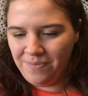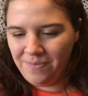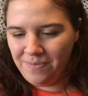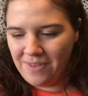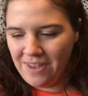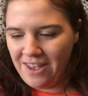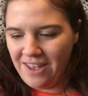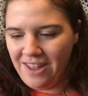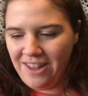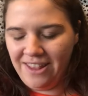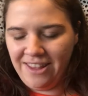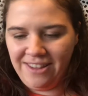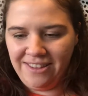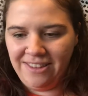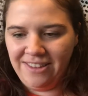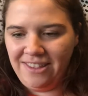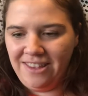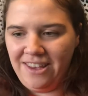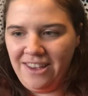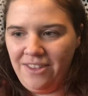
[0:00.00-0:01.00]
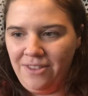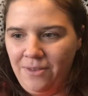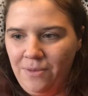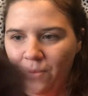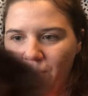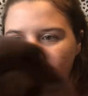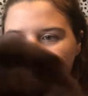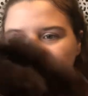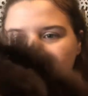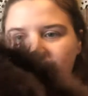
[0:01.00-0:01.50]
And this is the other
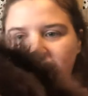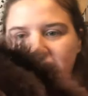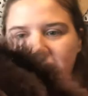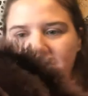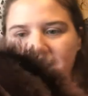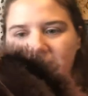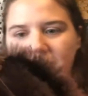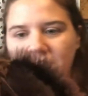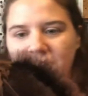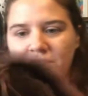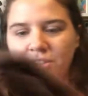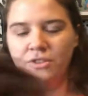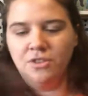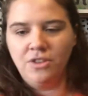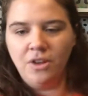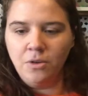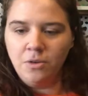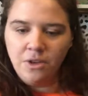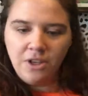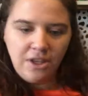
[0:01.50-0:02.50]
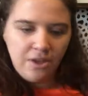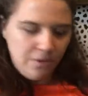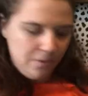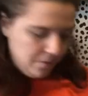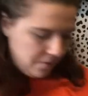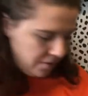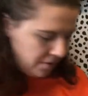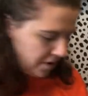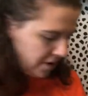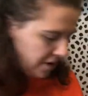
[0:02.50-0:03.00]
one. They're so cute.